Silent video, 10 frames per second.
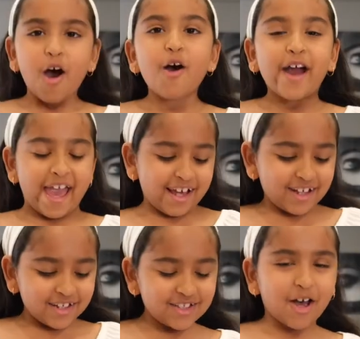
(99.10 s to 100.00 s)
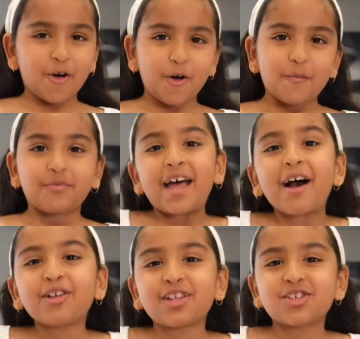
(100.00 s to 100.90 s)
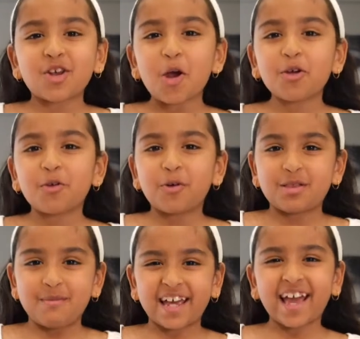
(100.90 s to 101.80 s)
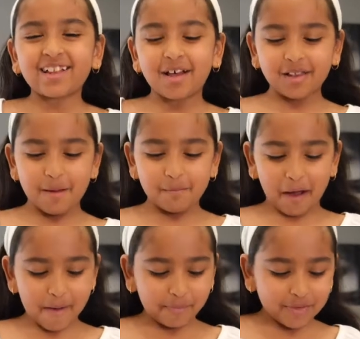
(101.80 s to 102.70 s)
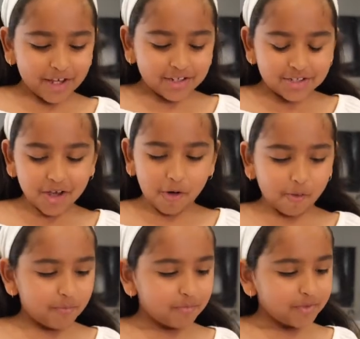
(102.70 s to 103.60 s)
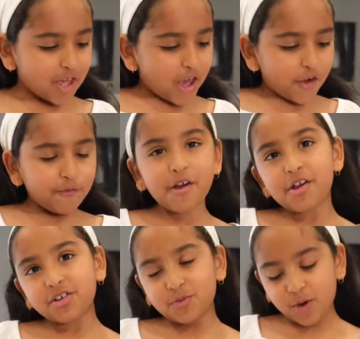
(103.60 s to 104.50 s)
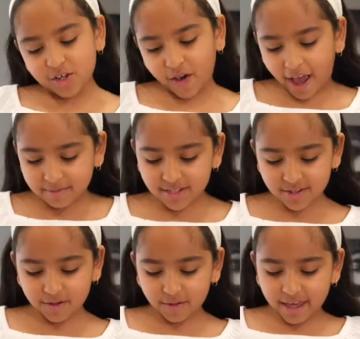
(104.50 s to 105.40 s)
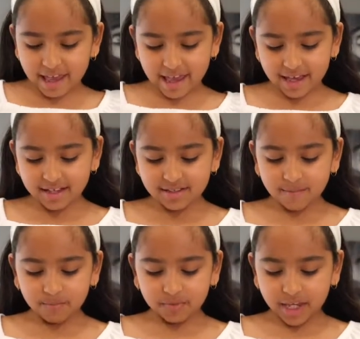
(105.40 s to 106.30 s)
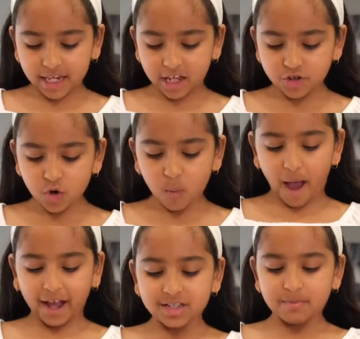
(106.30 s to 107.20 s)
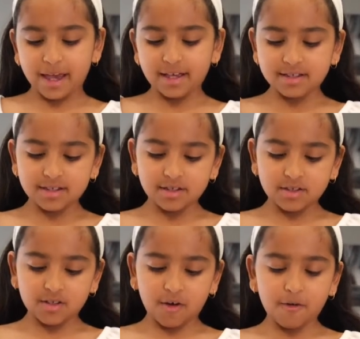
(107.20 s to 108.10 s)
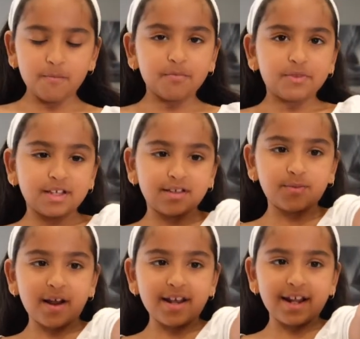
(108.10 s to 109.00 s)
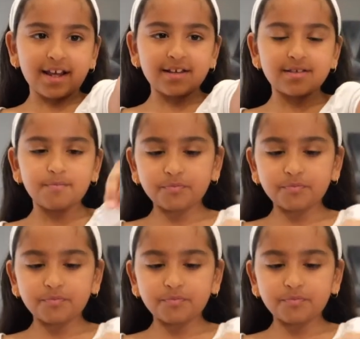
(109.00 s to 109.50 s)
Okay, so now let's start with making the lip balm. So, first what you have to do is get your wax base. So, this is what it is.